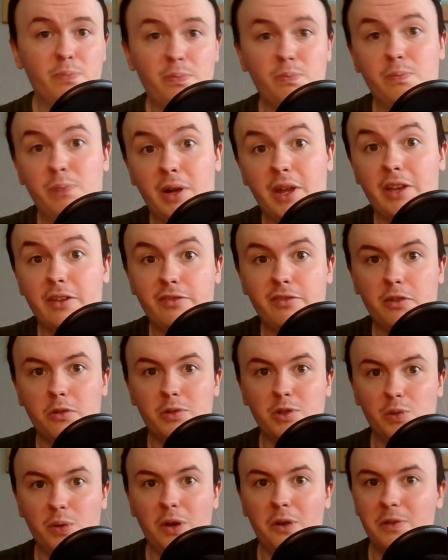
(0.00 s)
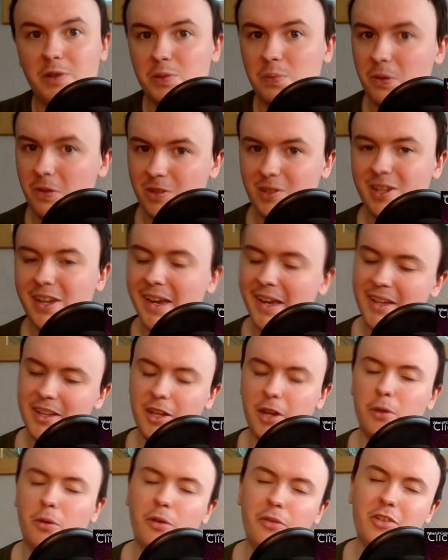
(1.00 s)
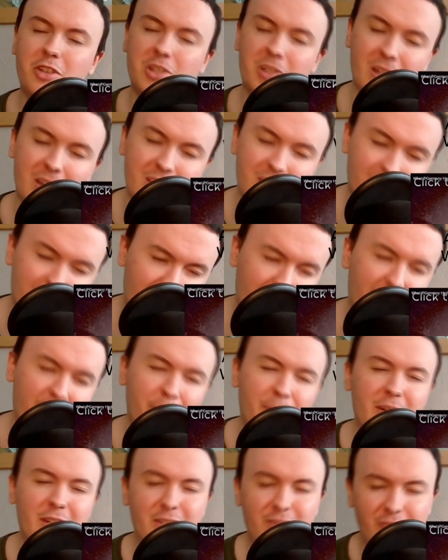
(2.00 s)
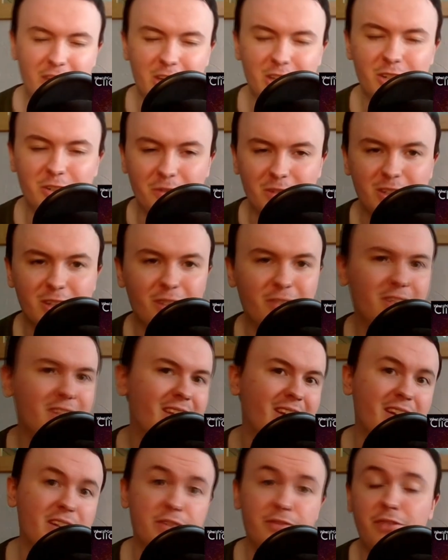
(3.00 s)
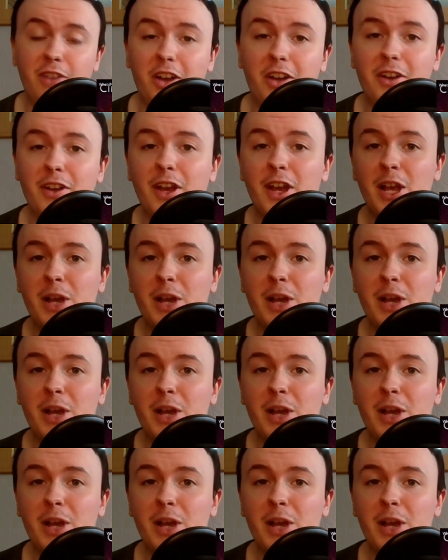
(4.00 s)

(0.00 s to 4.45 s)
play through as well is because, you know, obviously it's a game and it's fictional and stuff like that and it's fun,